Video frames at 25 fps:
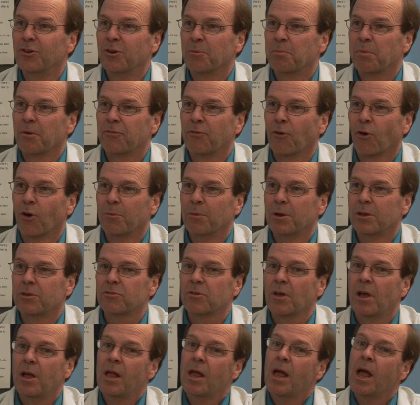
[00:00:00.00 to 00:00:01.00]
to performance.
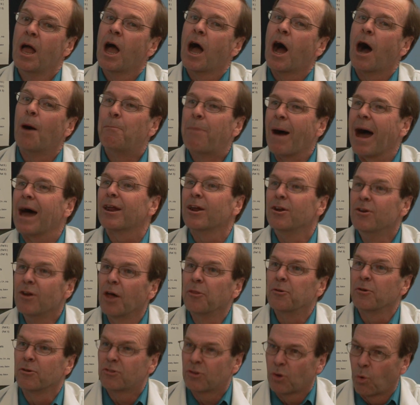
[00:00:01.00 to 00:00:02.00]
About
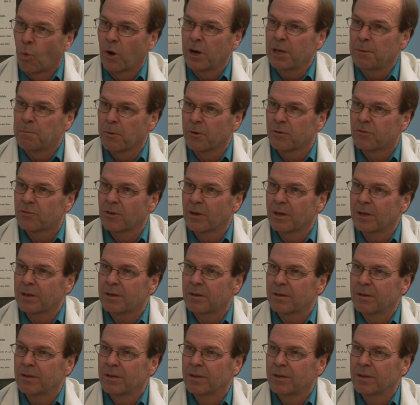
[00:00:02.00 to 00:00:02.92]
another 20%